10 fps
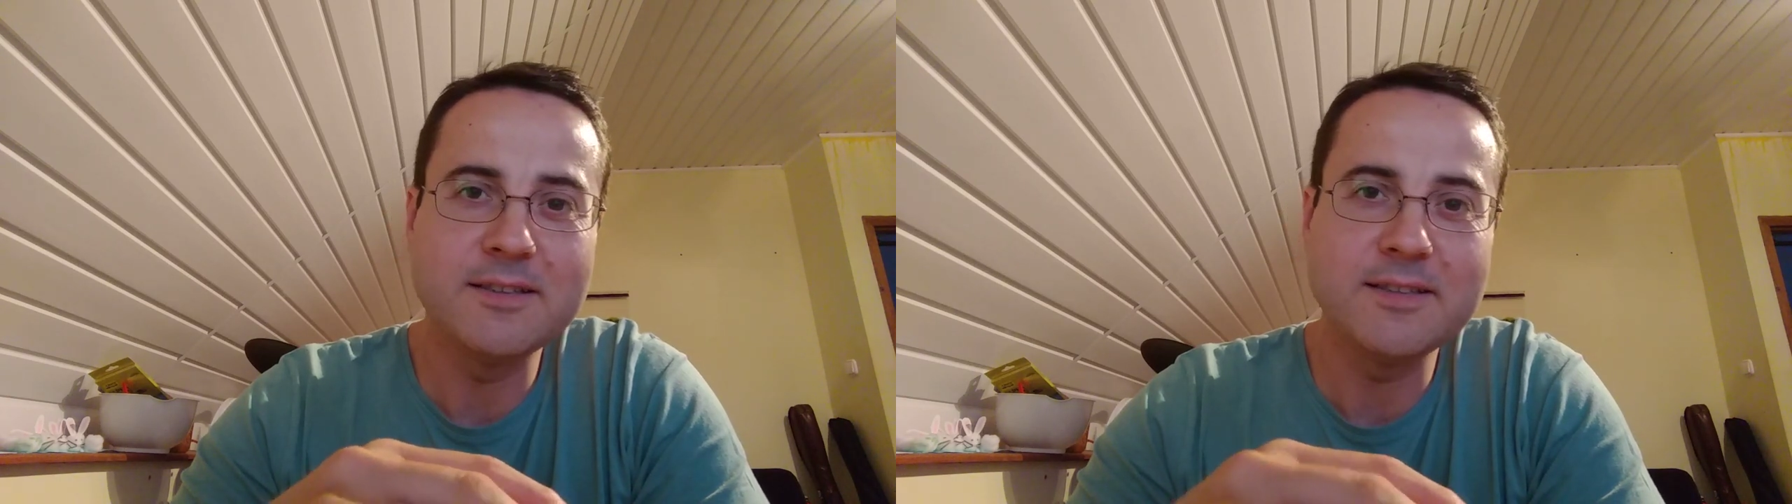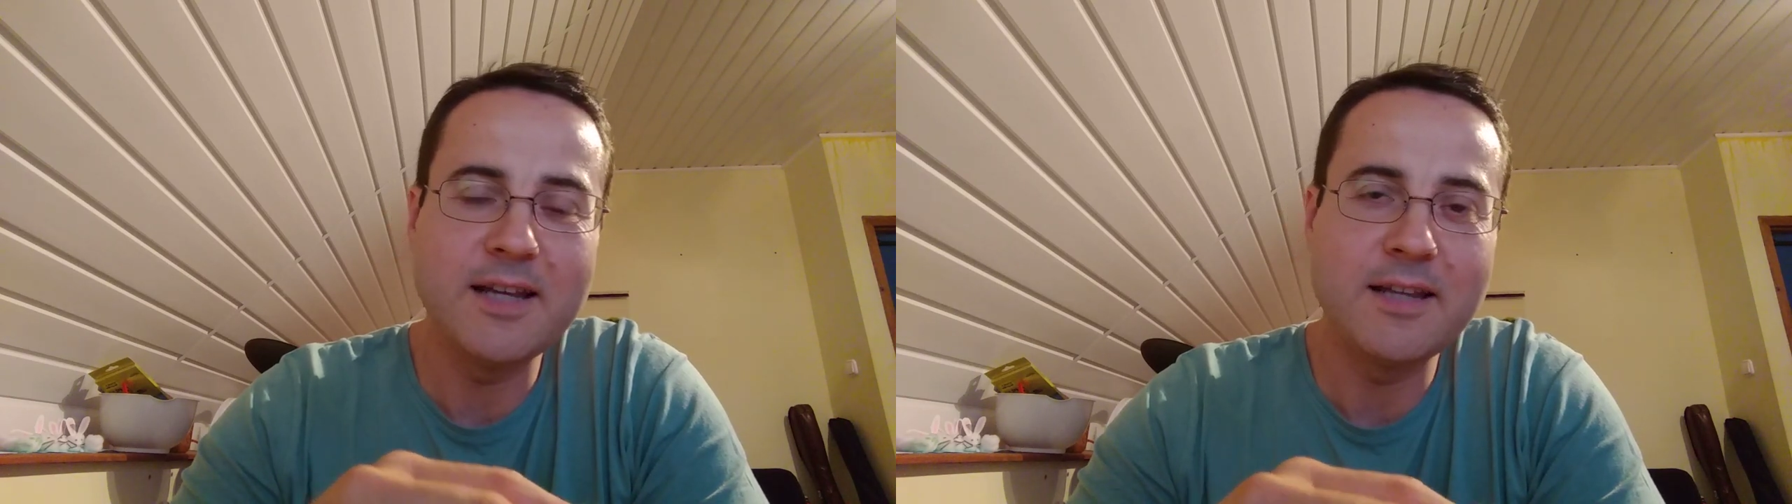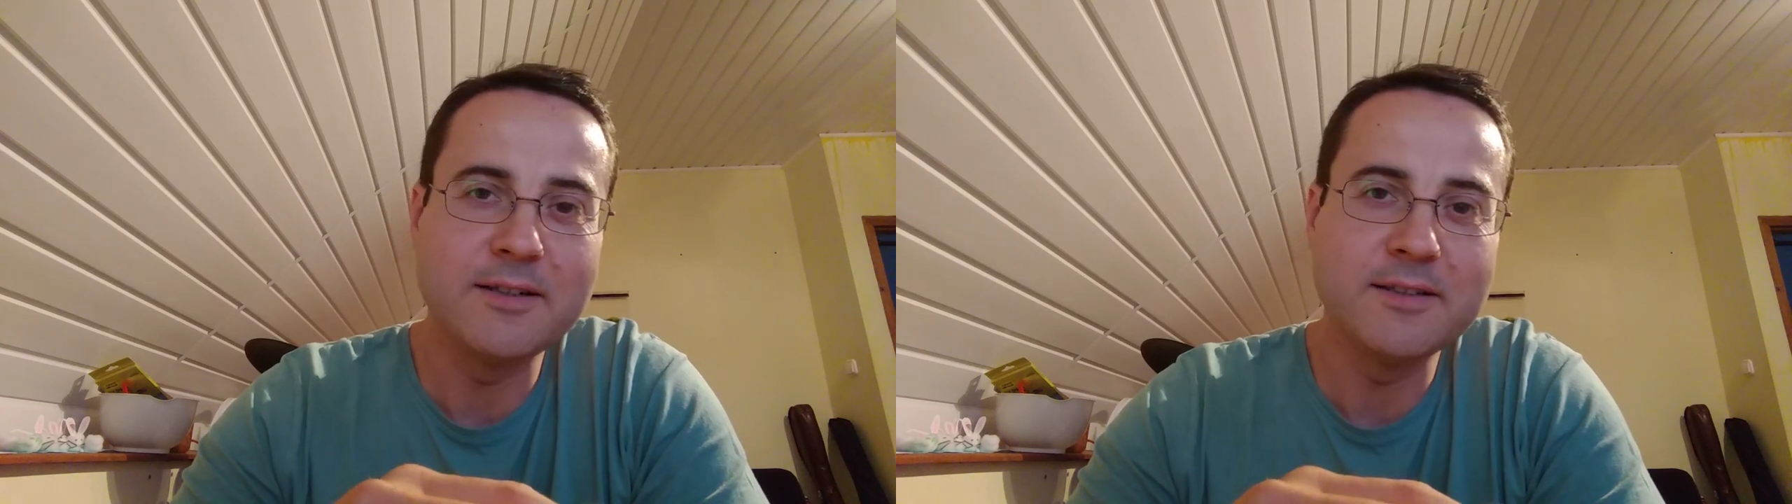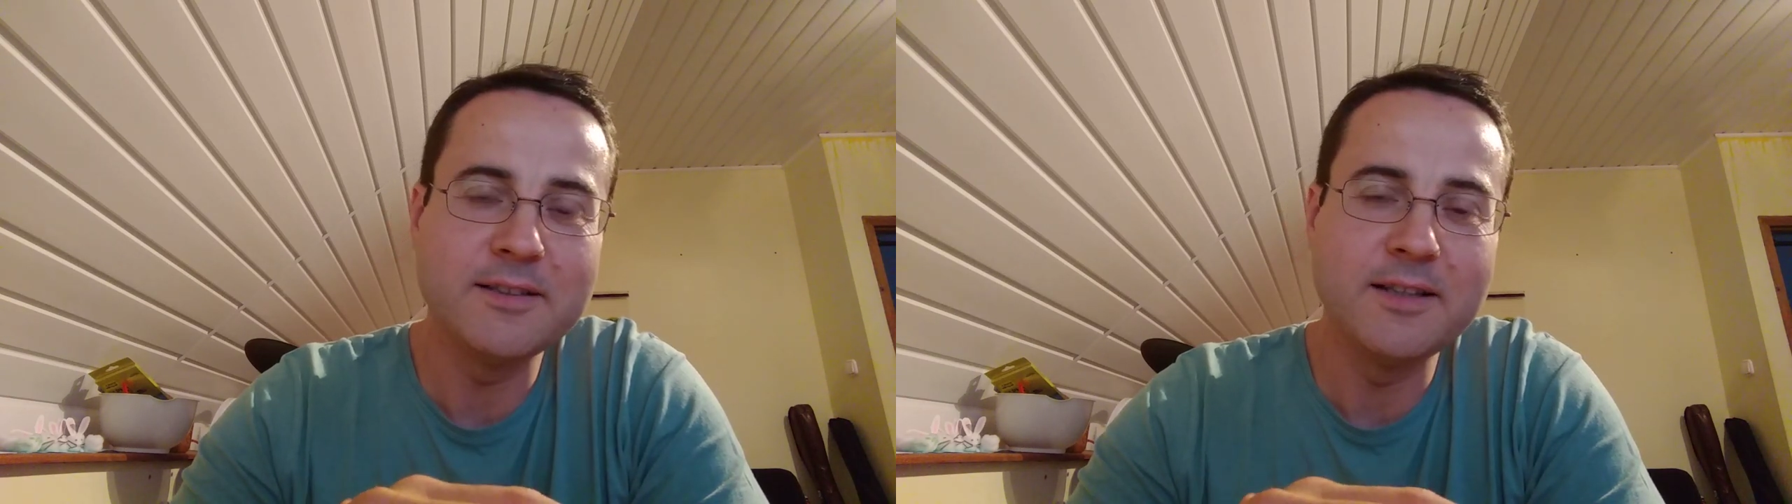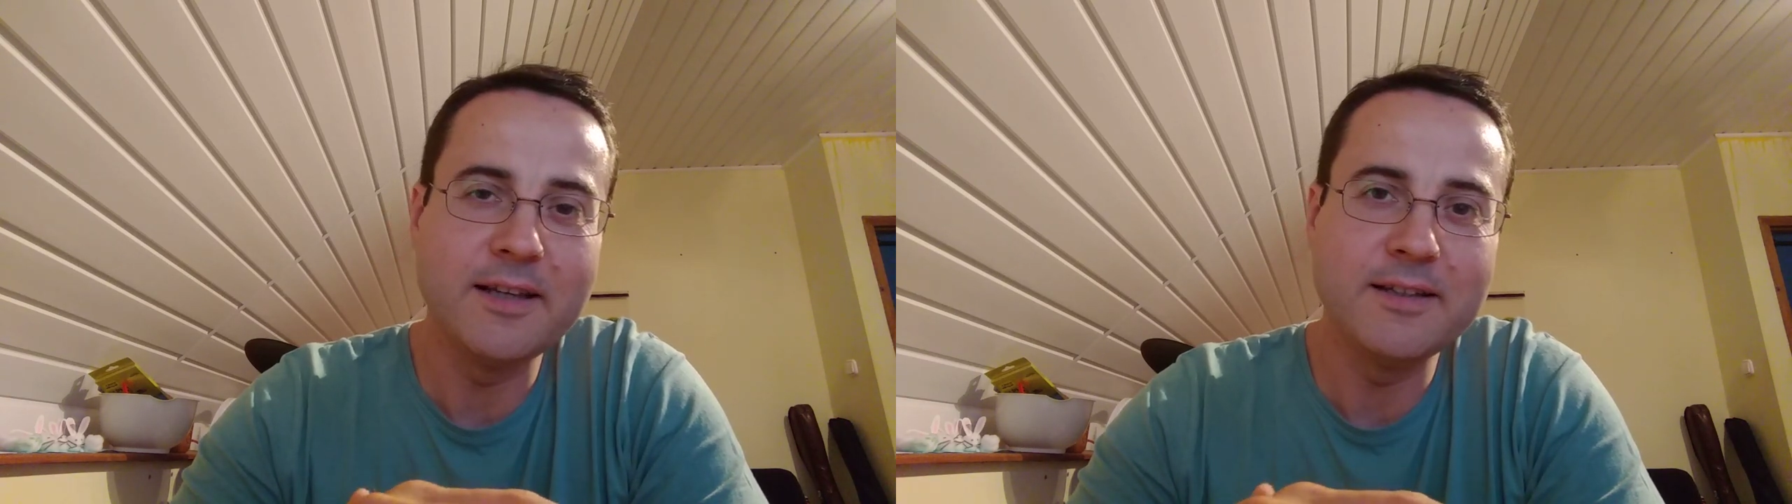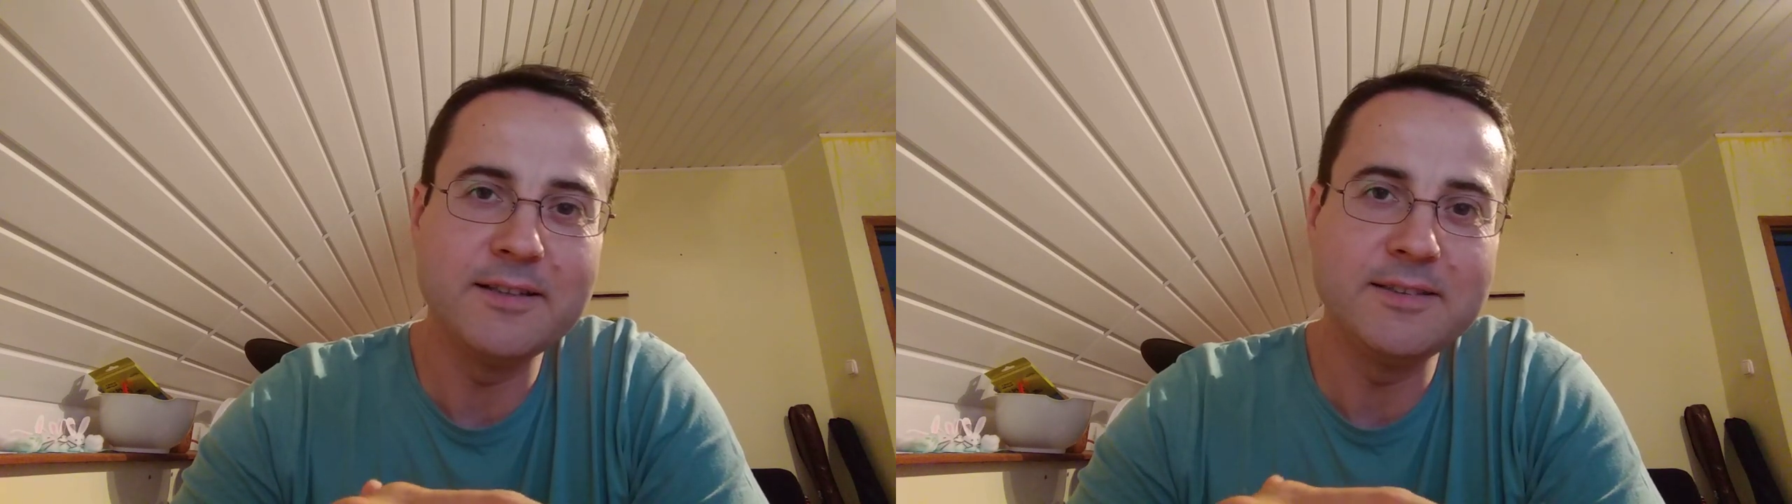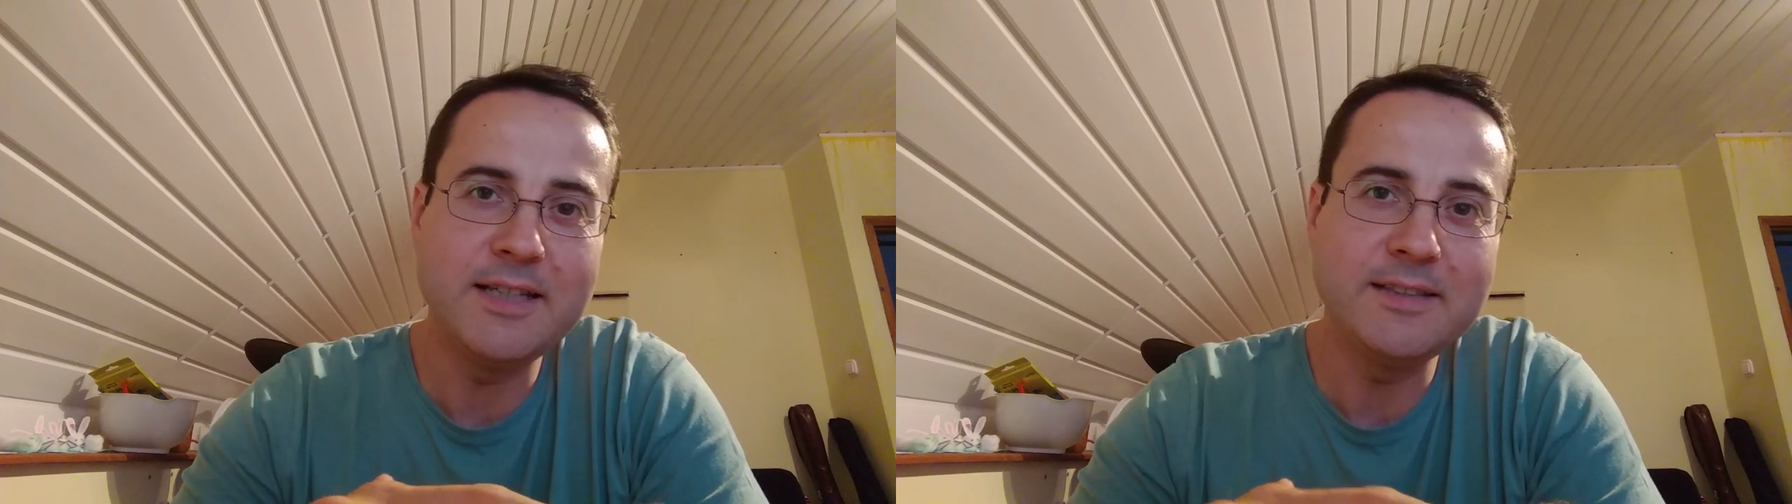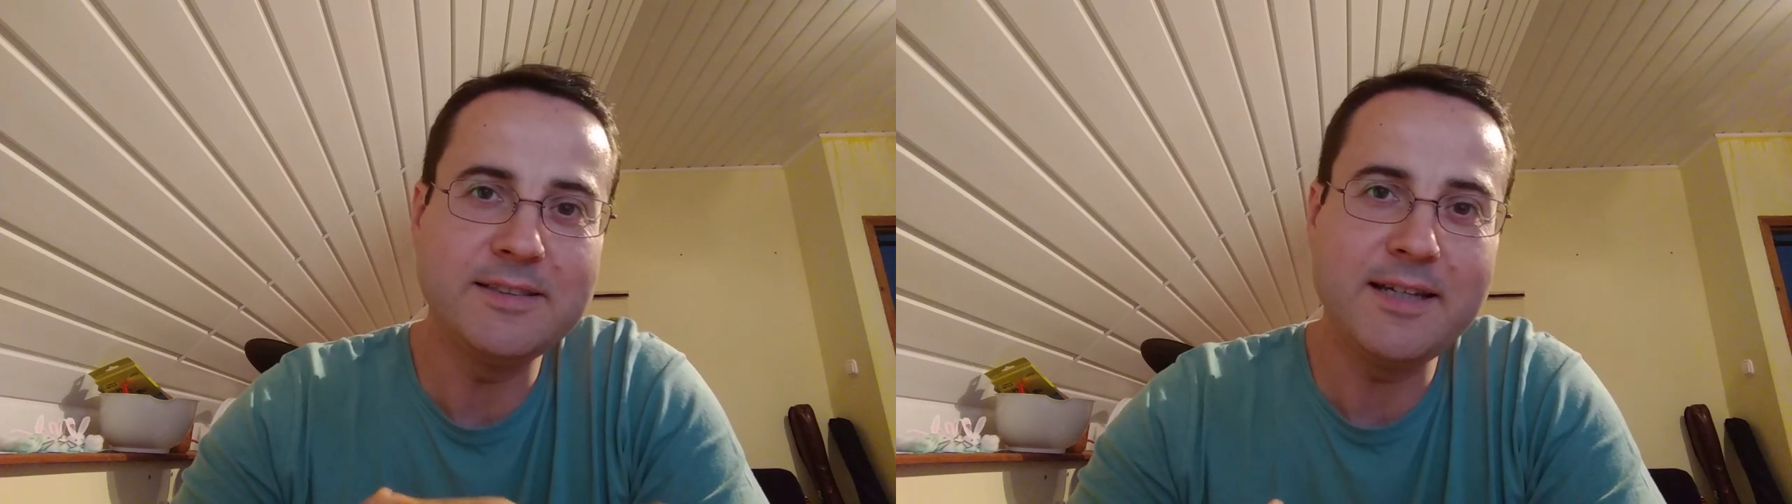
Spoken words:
together, did like a date